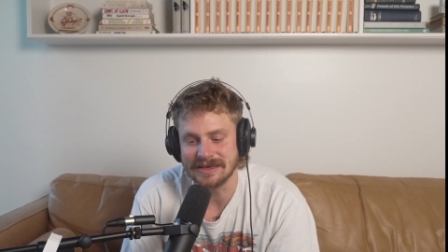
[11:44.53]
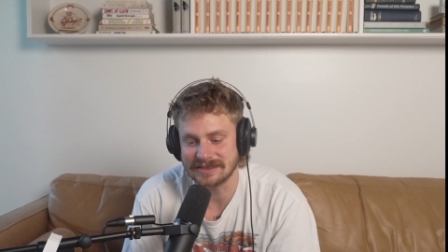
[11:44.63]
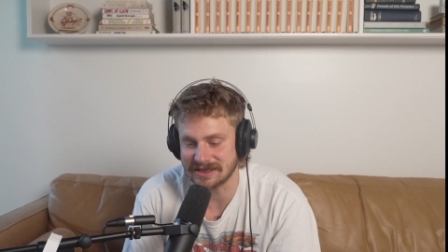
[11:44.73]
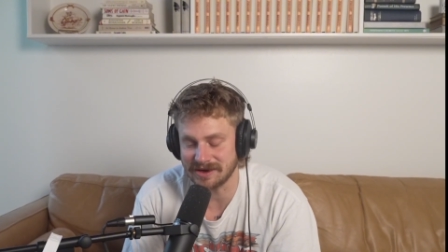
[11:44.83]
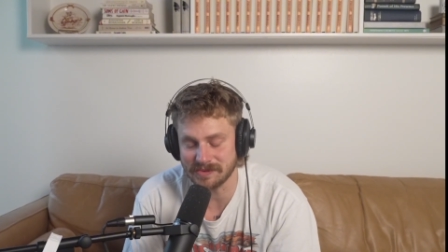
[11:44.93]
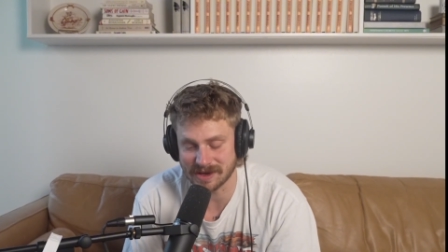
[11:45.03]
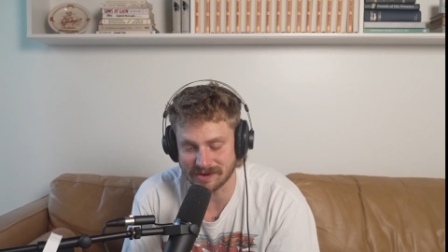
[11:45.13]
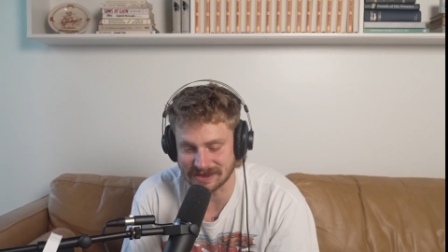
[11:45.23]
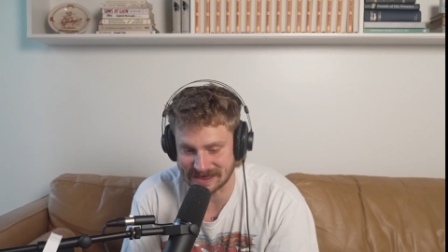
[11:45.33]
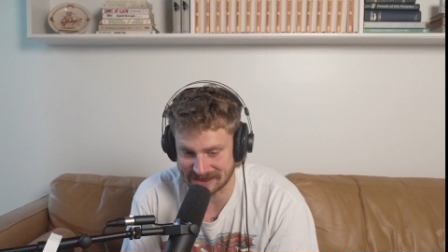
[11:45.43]
So we
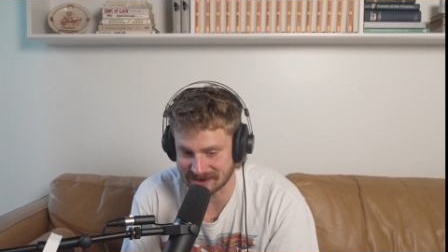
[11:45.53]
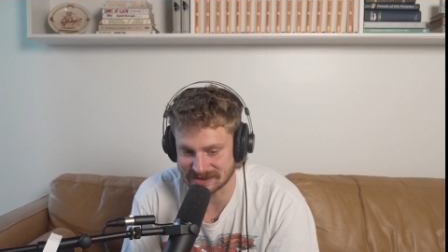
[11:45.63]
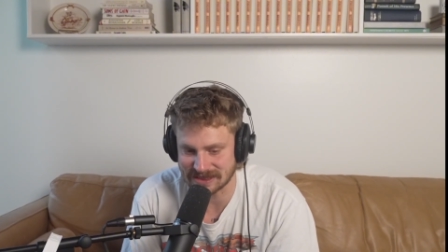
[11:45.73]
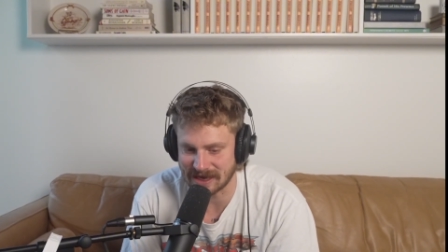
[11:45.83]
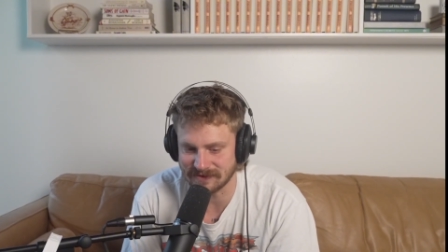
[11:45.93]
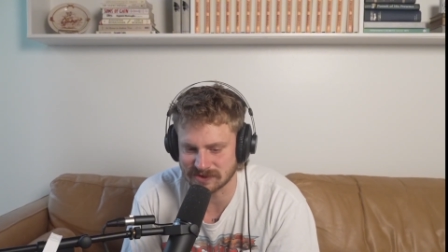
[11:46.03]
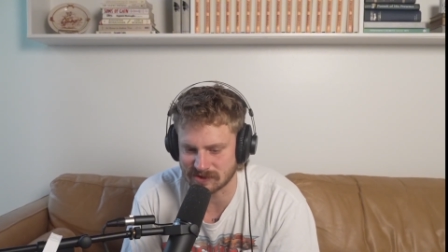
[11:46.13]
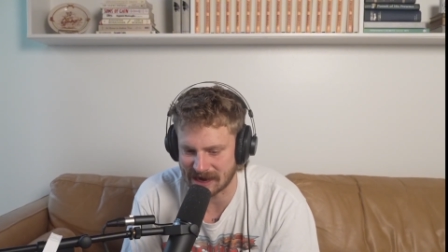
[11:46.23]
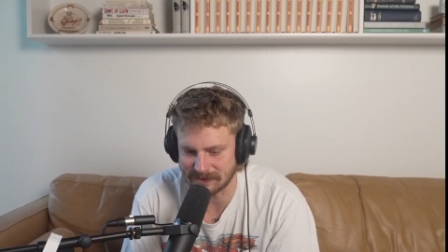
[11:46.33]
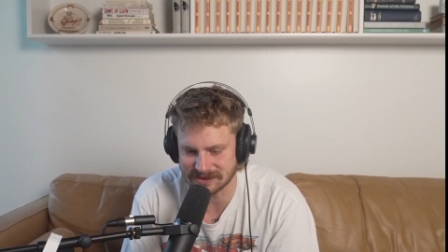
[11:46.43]
ordained ourselves,
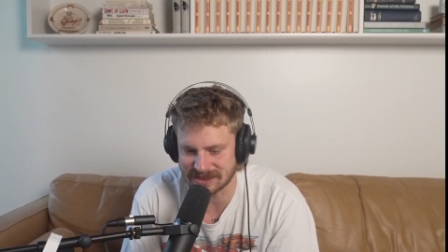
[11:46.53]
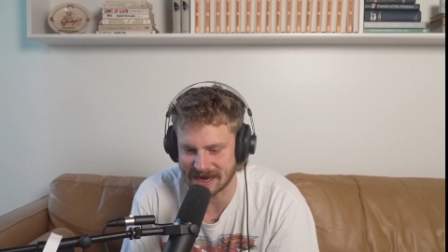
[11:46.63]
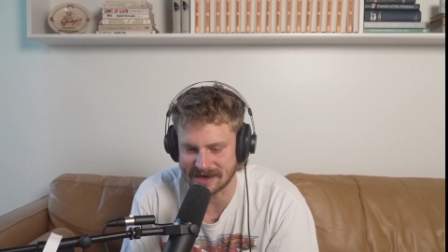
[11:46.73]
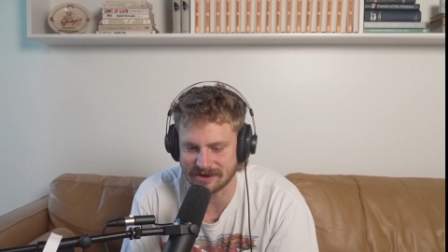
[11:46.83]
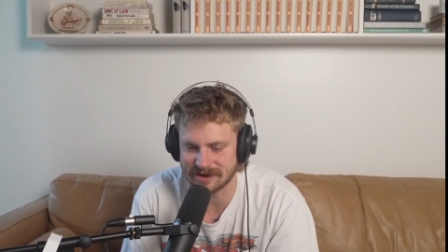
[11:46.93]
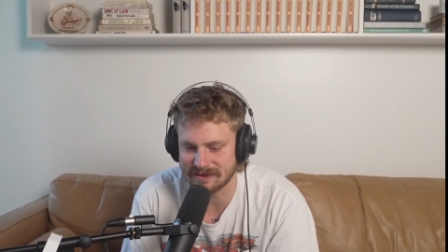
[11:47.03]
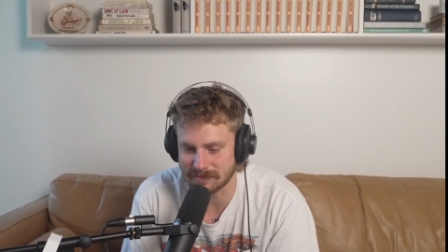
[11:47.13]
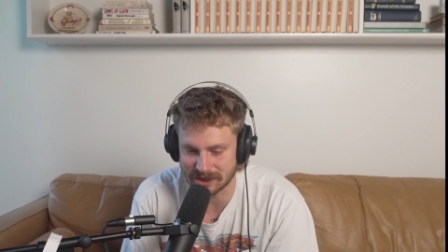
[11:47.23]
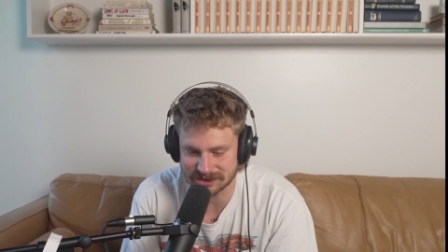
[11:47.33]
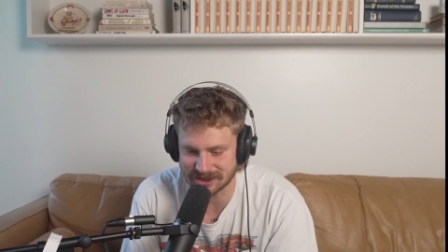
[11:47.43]
grabbed Tiger, and
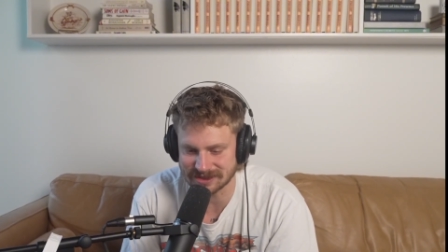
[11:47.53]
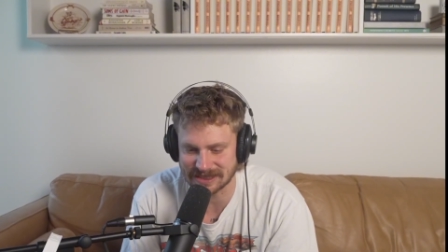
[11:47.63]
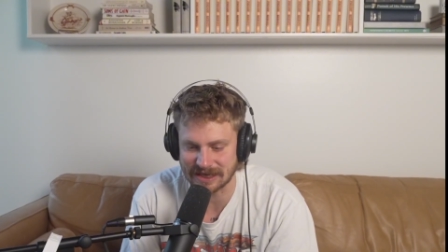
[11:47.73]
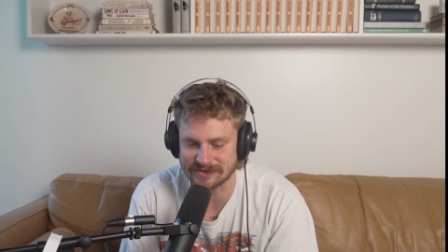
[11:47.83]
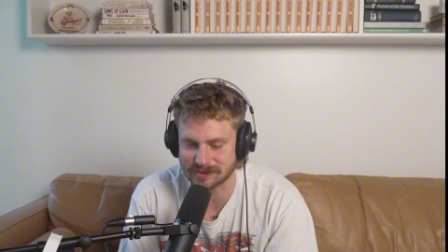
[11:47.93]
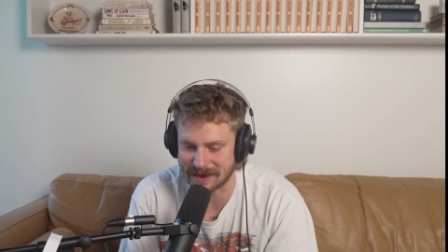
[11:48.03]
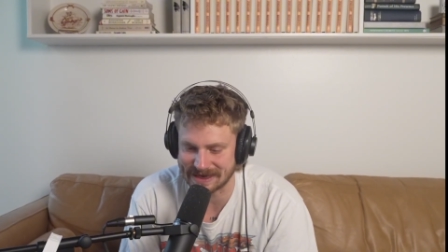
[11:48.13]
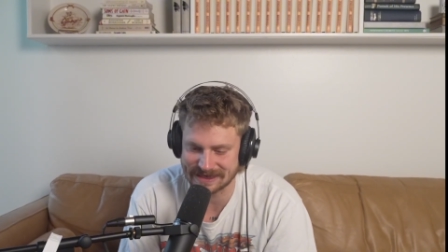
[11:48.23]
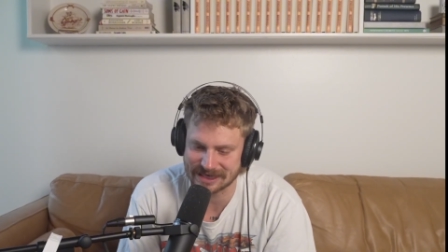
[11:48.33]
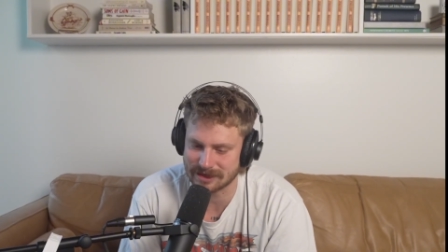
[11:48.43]
marched ourselves
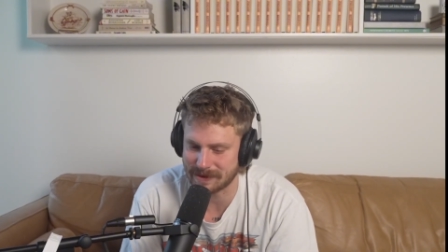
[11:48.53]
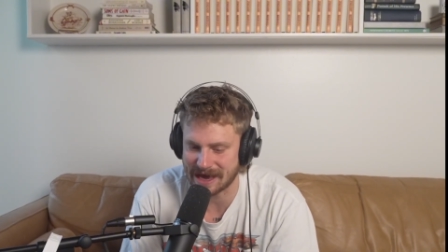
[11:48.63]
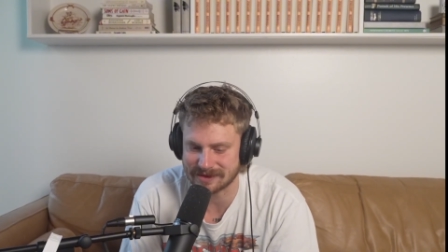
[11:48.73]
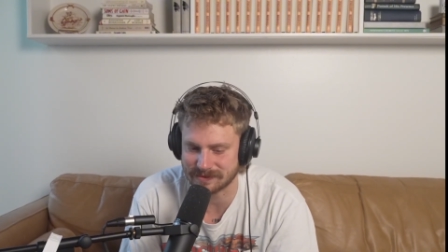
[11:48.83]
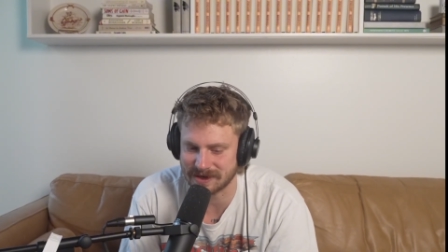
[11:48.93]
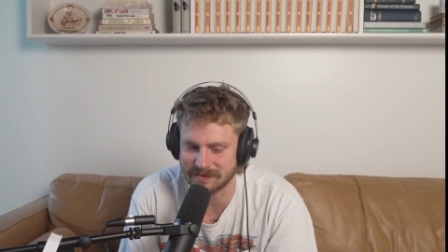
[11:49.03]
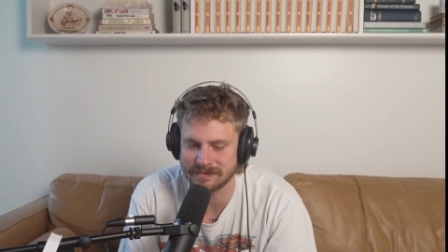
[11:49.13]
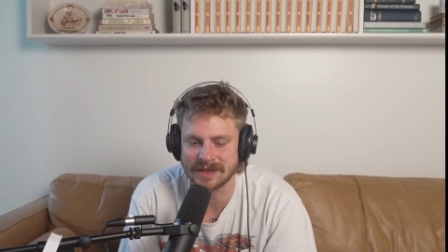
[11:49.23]
right into the bathroom.